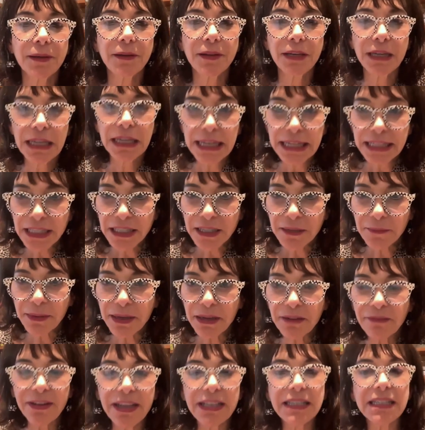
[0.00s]
It needs to be
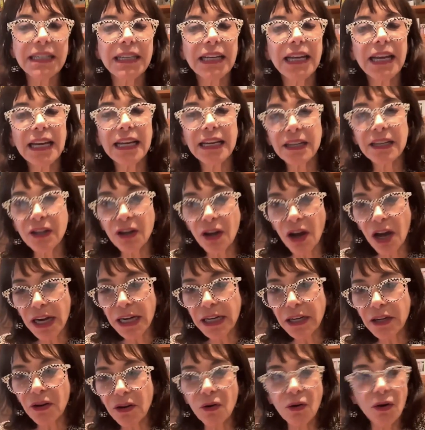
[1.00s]
investigated, not
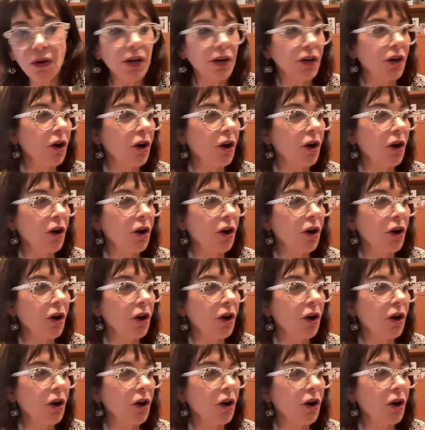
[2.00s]
ignored,